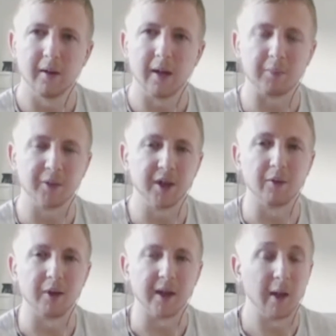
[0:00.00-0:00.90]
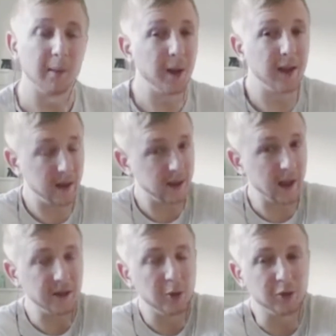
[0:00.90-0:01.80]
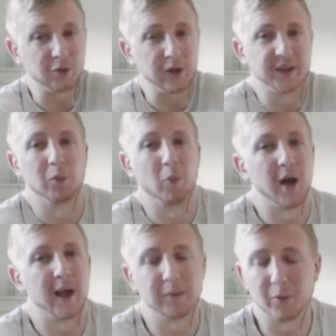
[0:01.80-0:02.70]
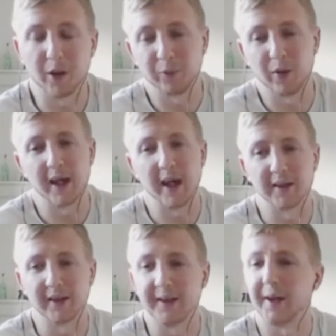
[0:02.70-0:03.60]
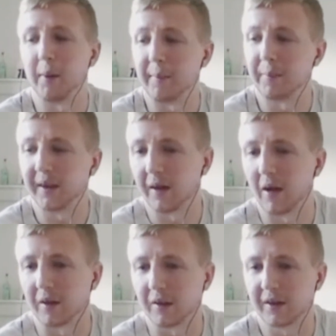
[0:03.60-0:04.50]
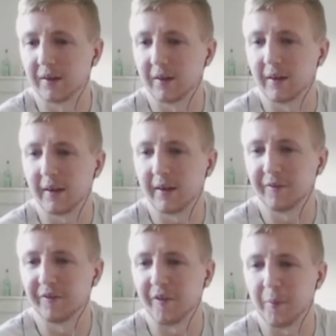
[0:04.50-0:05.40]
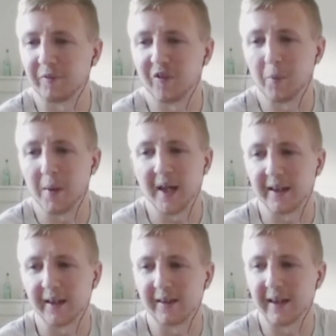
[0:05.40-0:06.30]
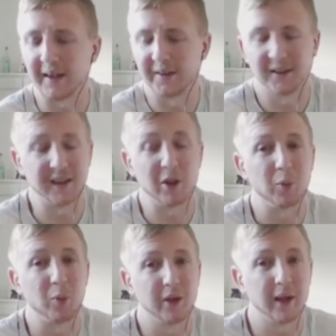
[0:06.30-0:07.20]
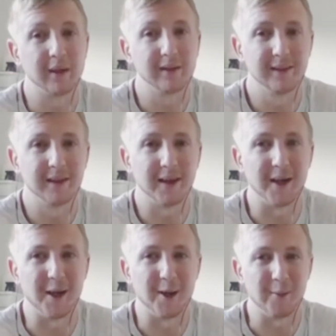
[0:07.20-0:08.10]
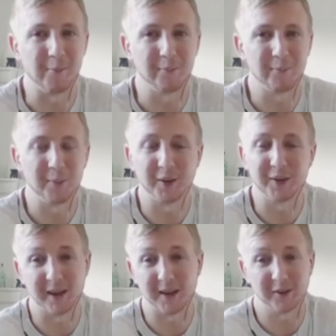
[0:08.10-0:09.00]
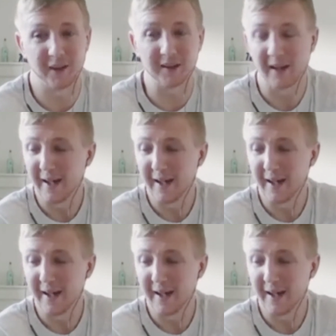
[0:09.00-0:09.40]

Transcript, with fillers: Absolutely. I mean, I, I know the reason why, why I had to do it because for for me, I'd still be working um, because that's I,